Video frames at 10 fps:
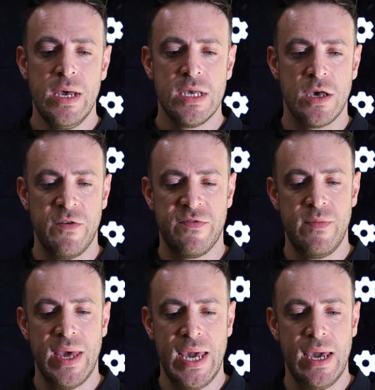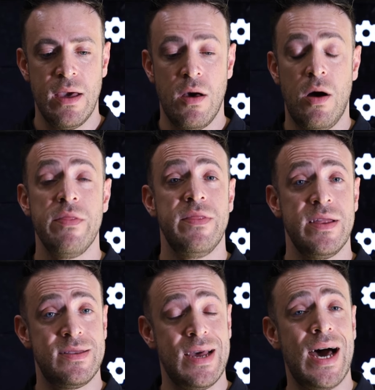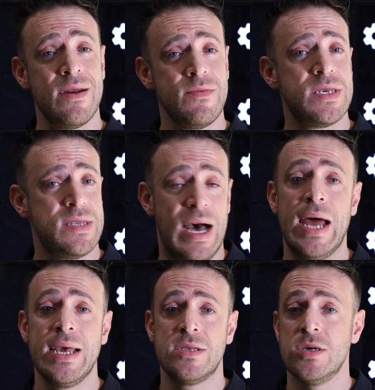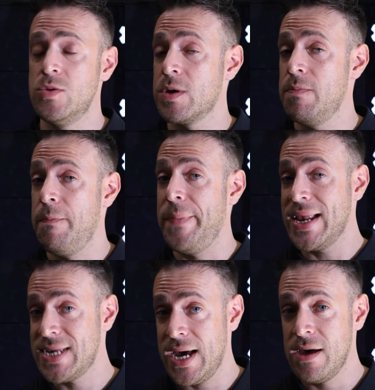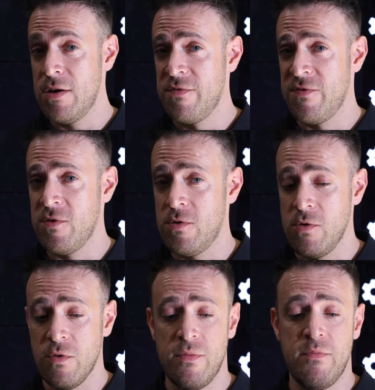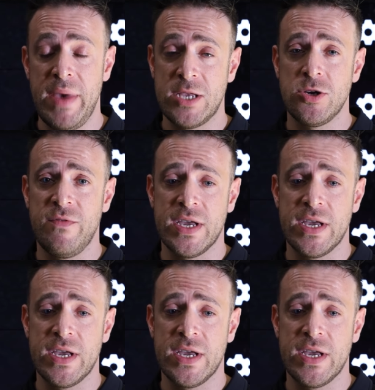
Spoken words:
So for me, the data is starting to look better for Metro